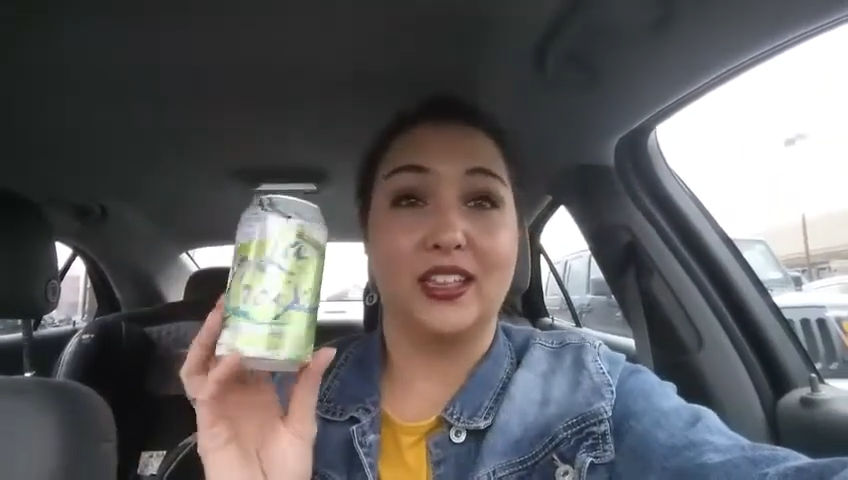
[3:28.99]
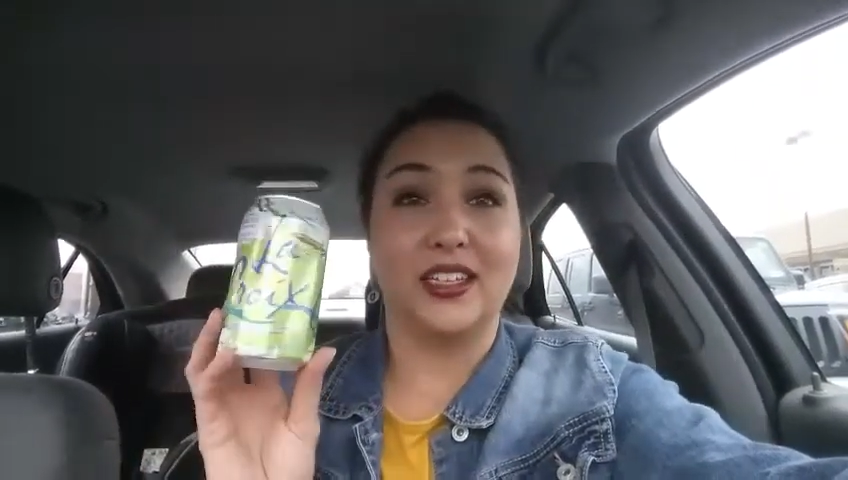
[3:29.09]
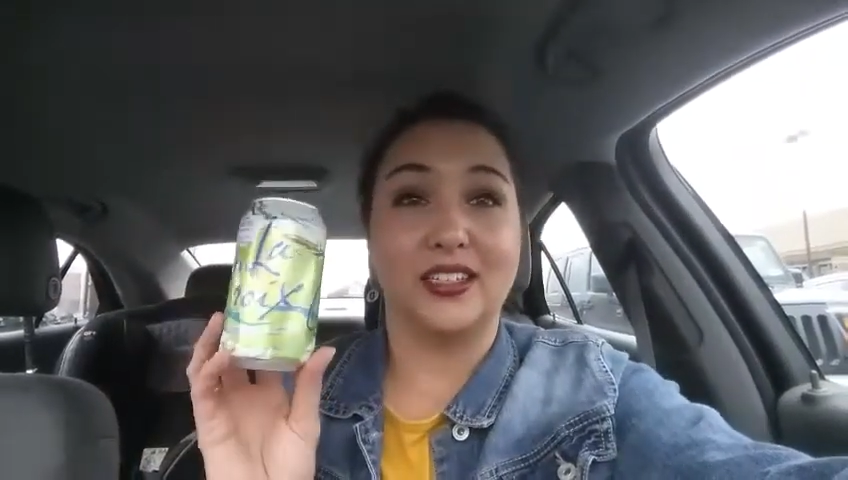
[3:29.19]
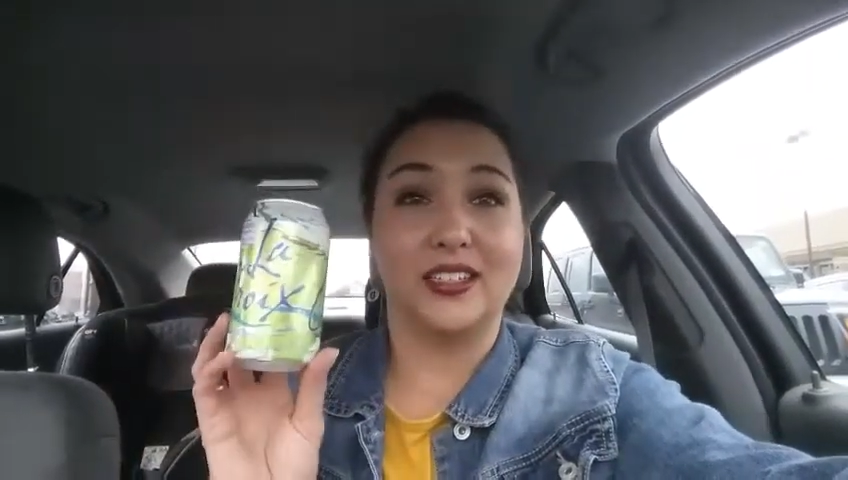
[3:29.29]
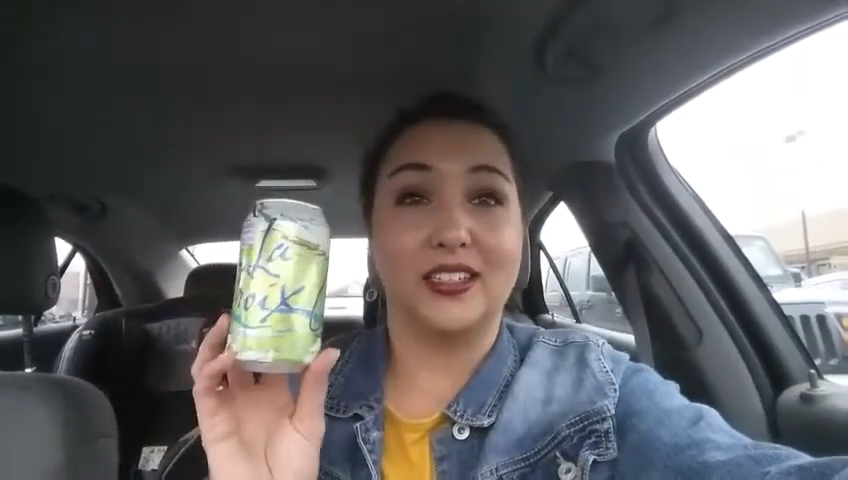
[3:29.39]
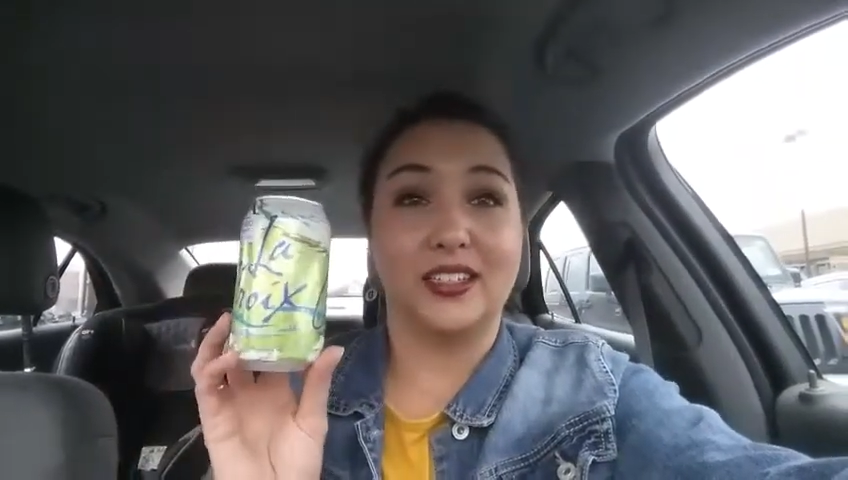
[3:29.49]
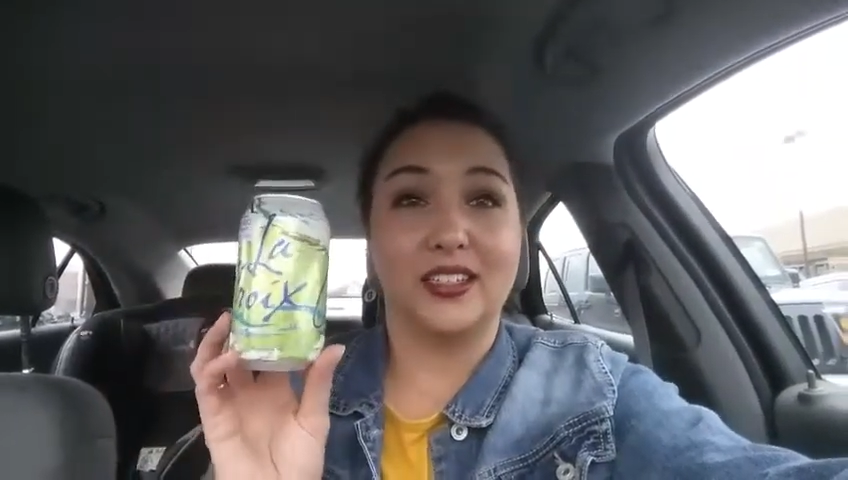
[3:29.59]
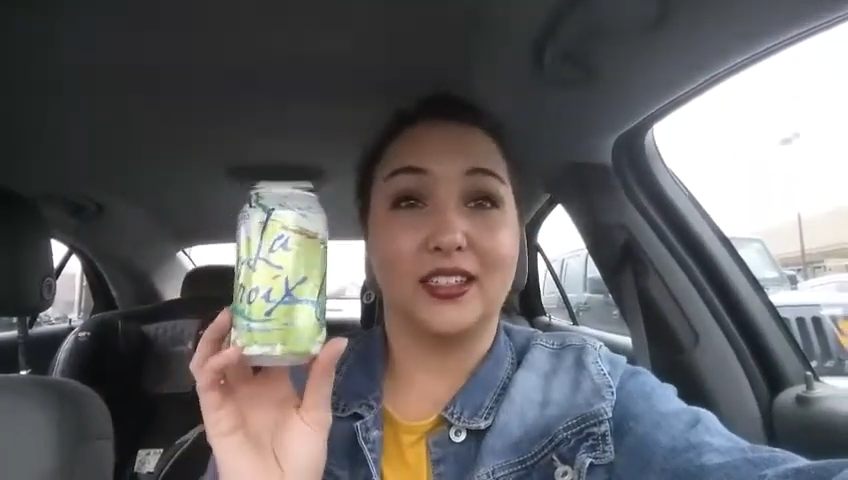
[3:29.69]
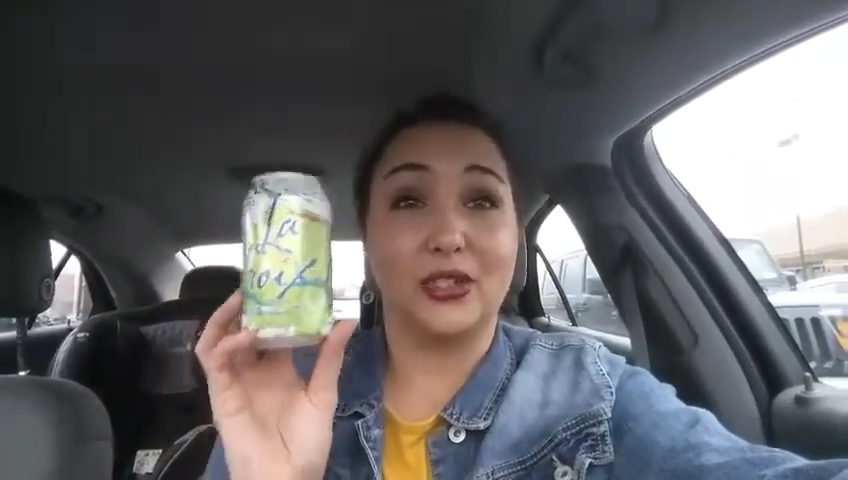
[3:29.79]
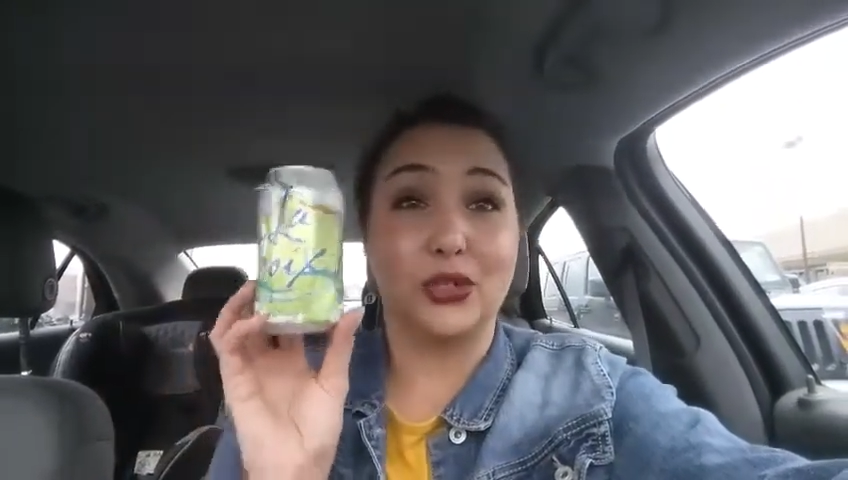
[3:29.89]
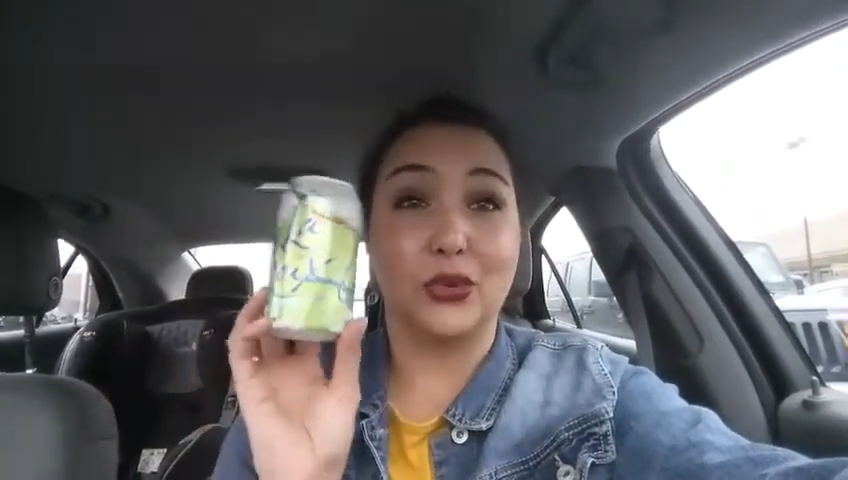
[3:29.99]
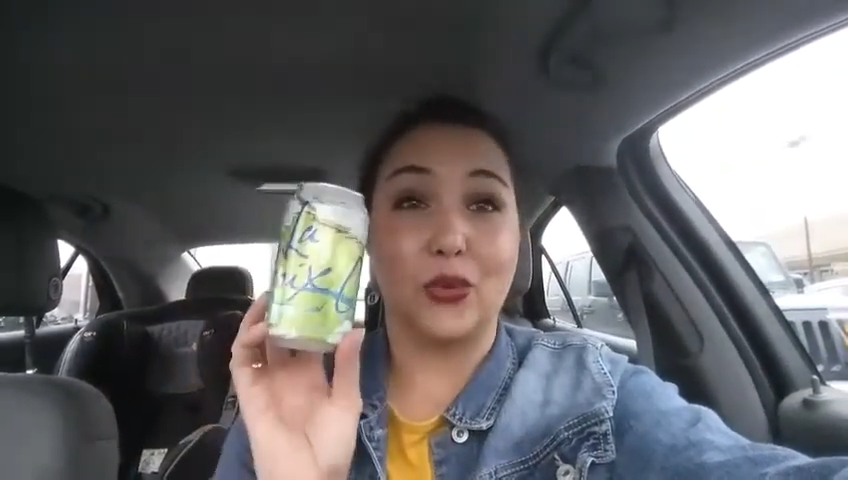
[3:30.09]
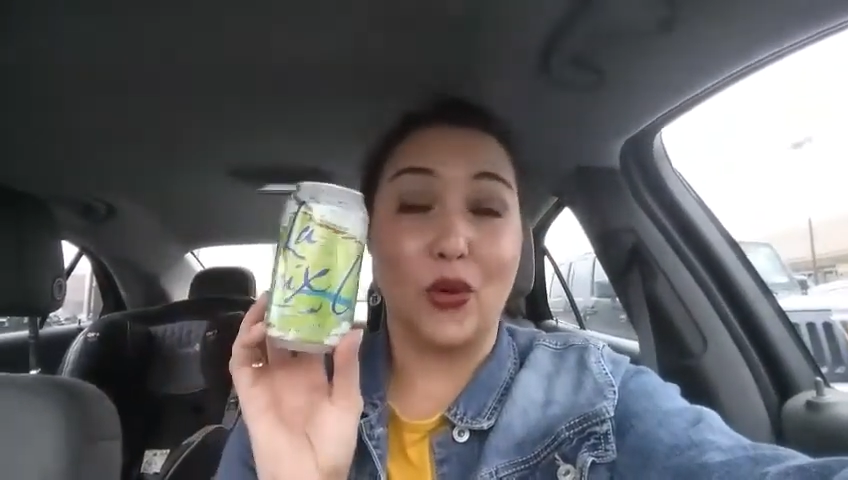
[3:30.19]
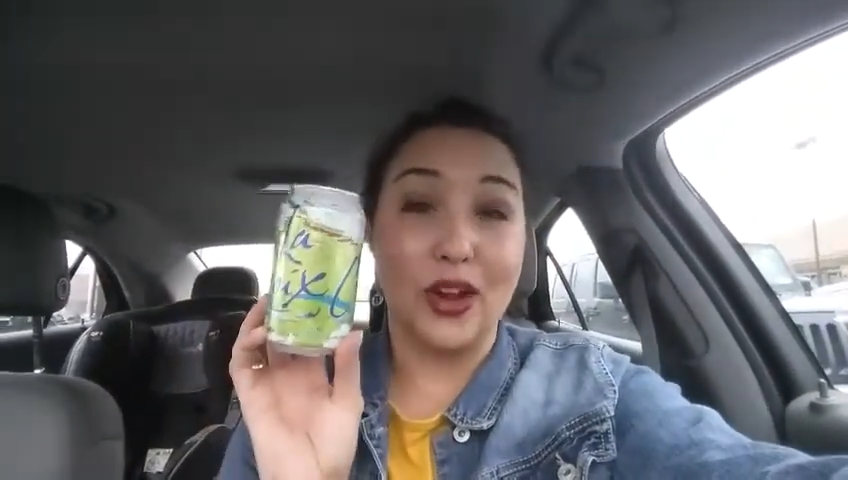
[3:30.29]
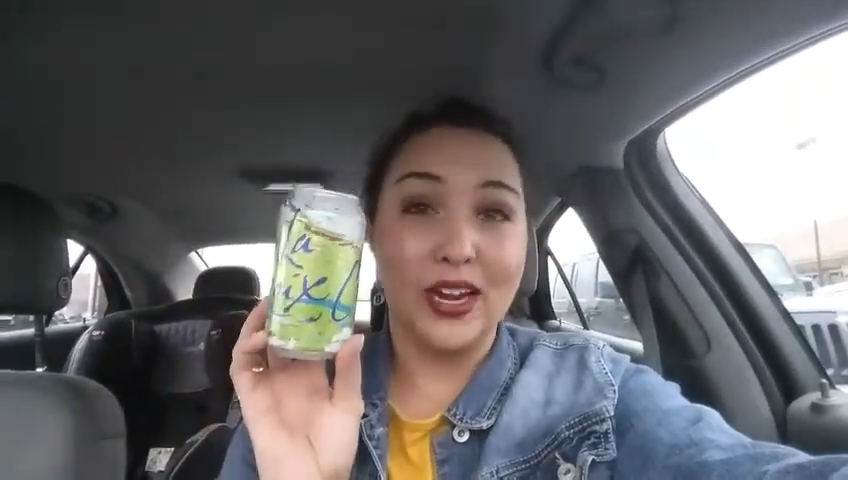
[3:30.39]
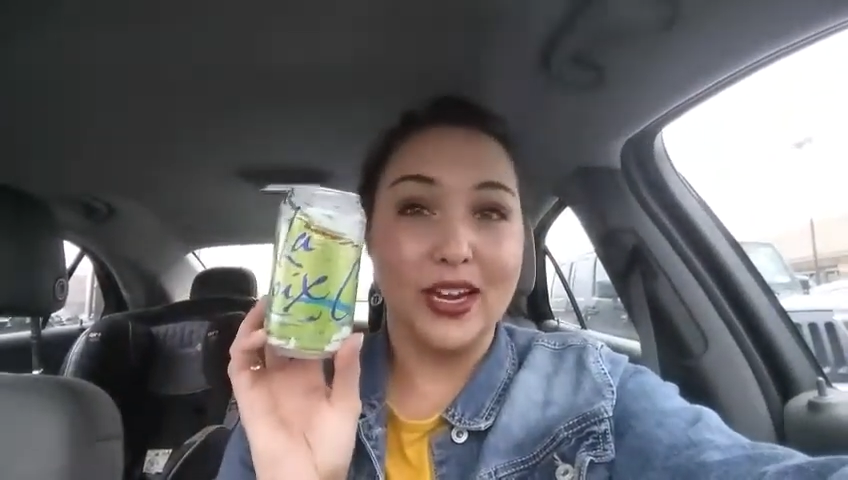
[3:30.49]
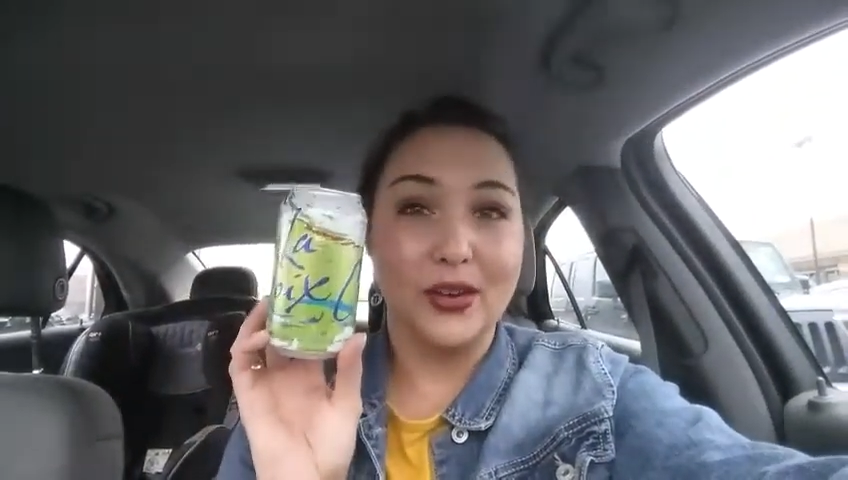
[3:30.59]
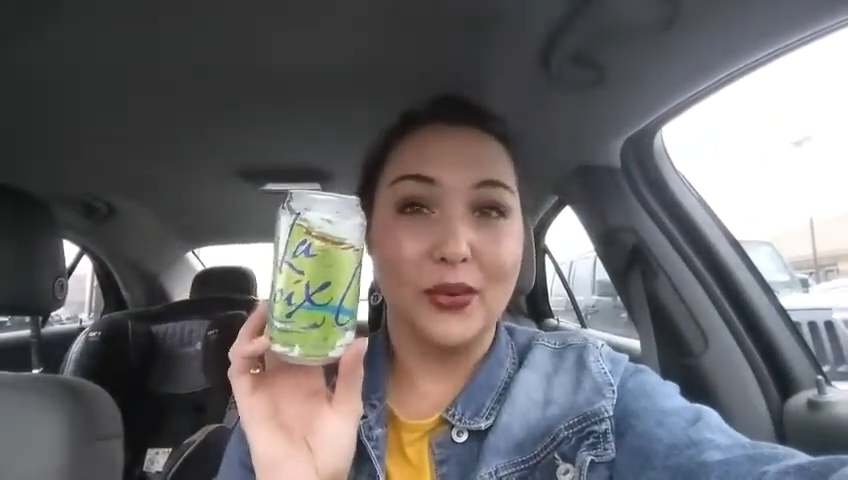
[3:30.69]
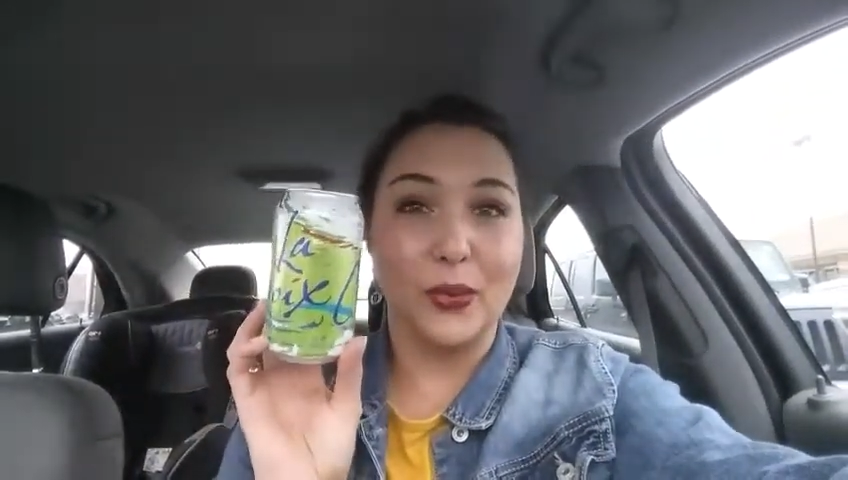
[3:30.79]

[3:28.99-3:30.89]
this LaCroix